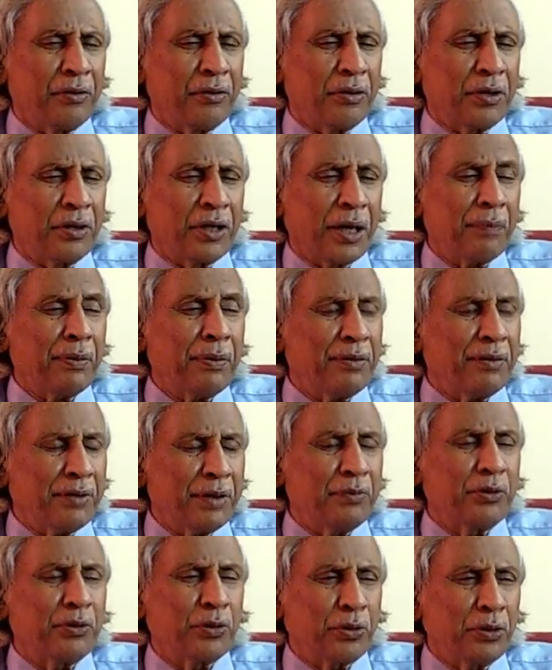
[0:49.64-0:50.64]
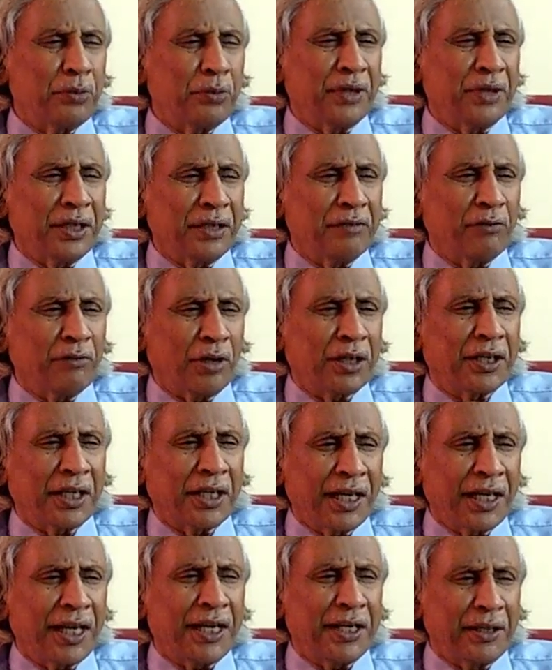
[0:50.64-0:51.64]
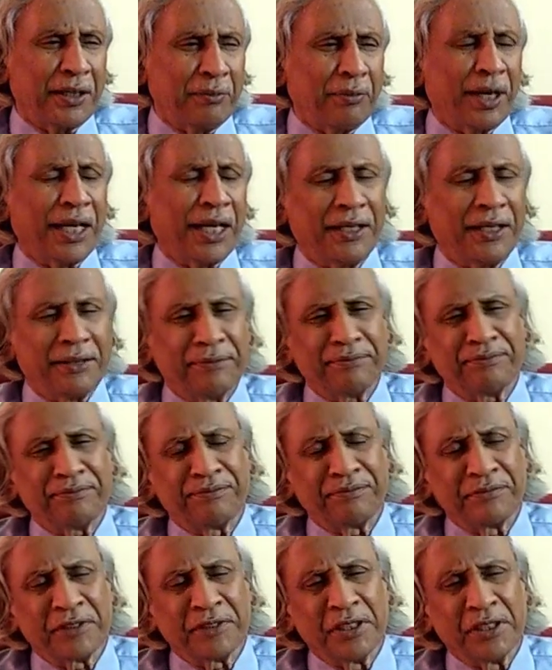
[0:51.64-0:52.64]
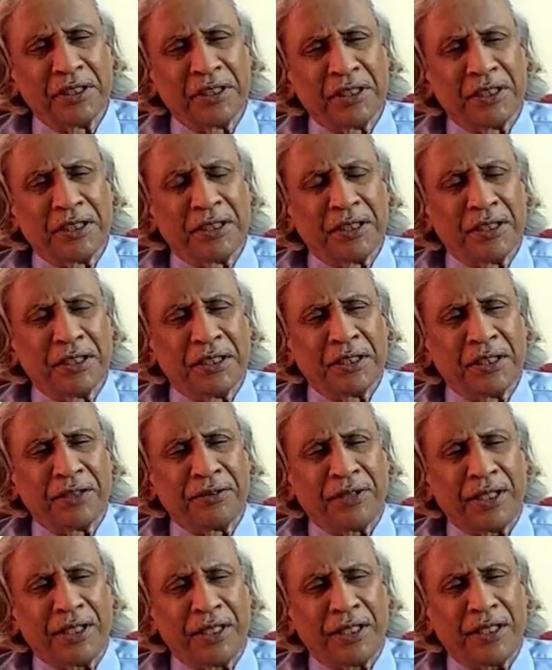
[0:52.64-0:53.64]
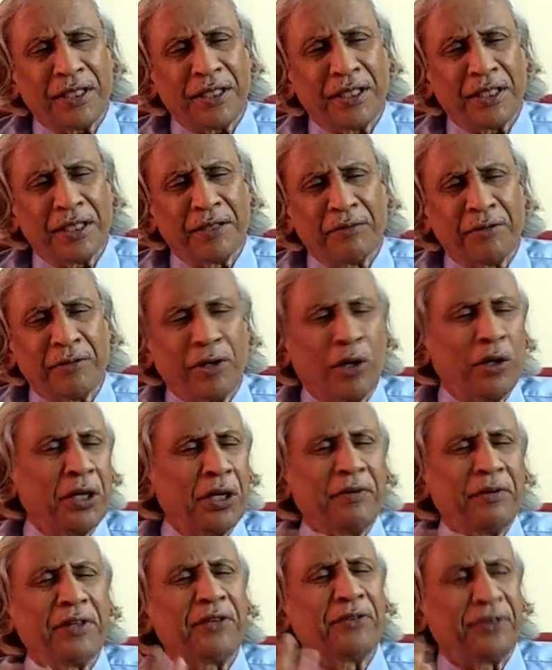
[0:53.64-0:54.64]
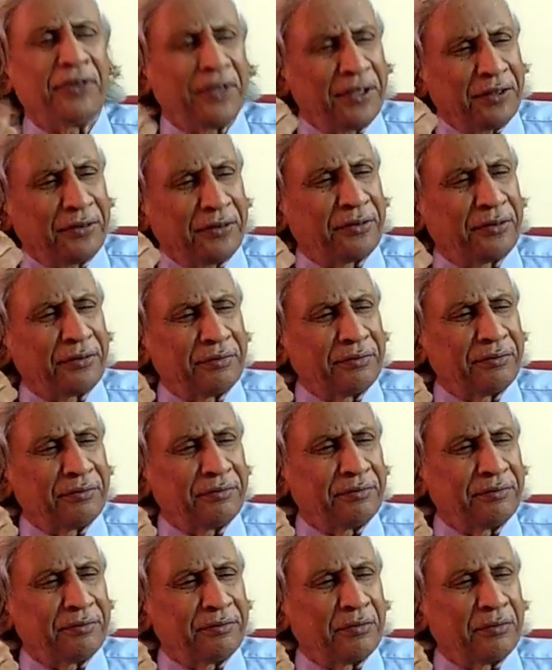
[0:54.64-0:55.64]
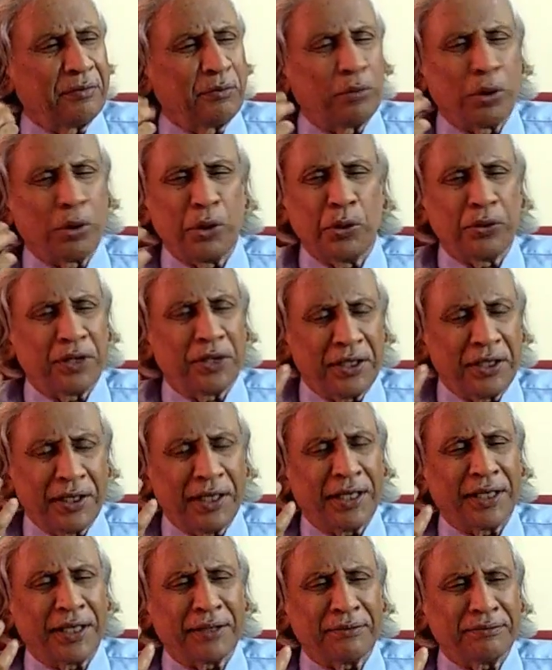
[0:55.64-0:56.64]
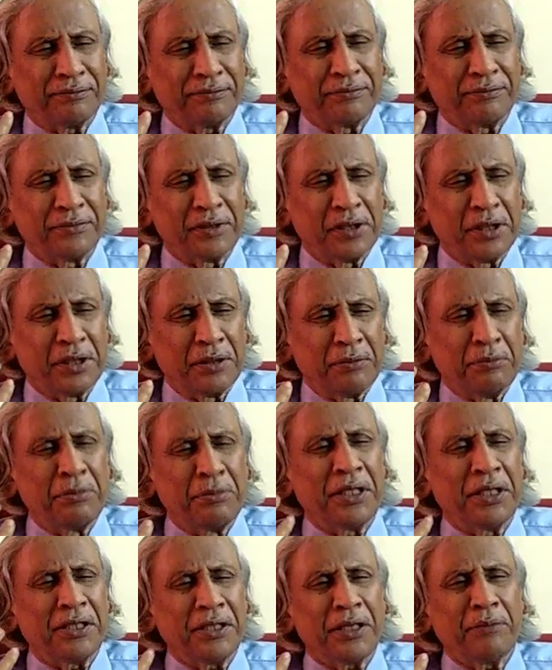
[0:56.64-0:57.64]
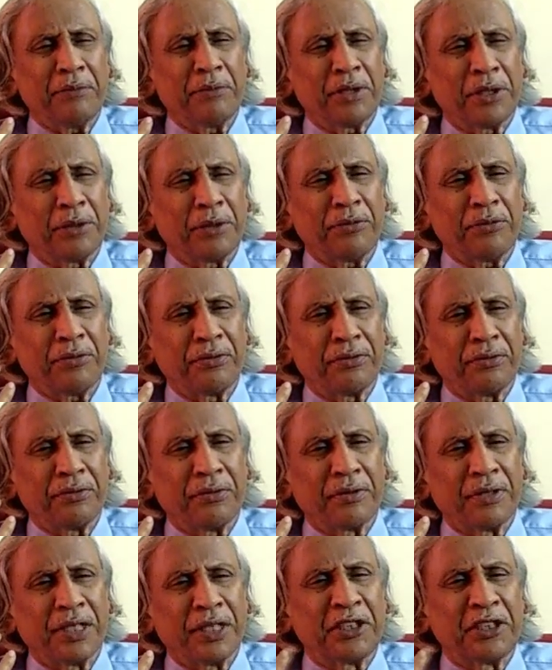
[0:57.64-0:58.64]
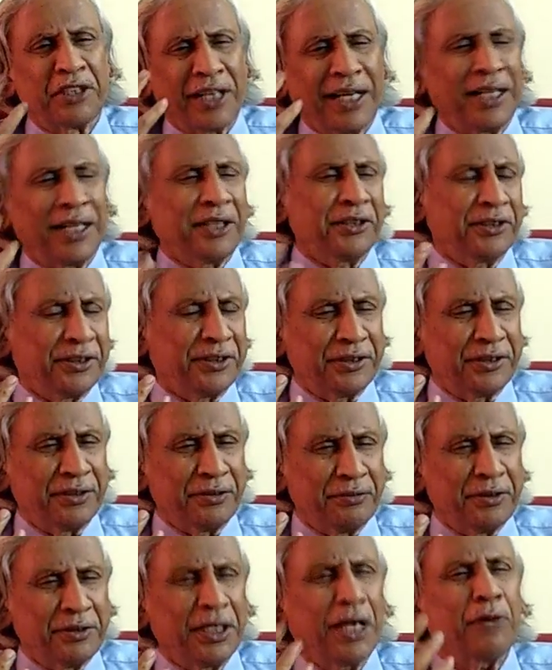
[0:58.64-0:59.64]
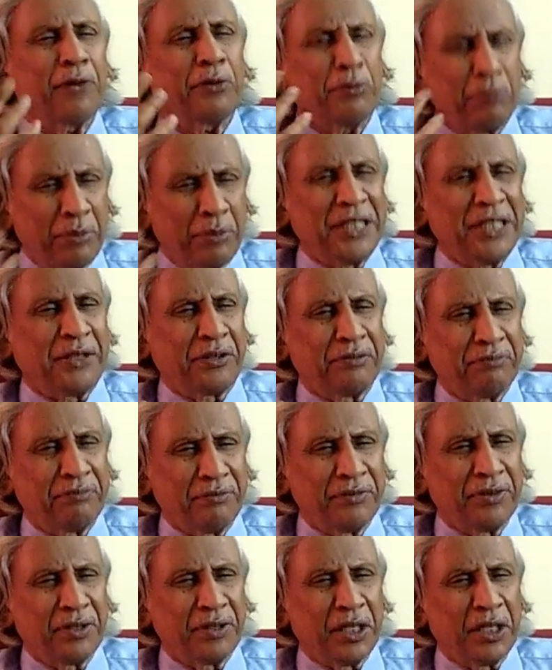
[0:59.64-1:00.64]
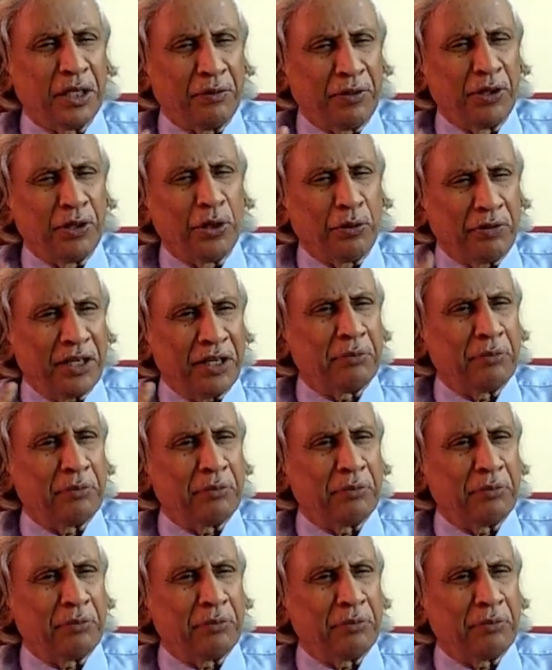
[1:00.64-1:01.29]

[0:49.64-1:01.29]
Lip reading: Couple of them told me what I had in mind. See, we all live in cities, polluted air. Breathing becomes a challenge. We have to breathe. We know we are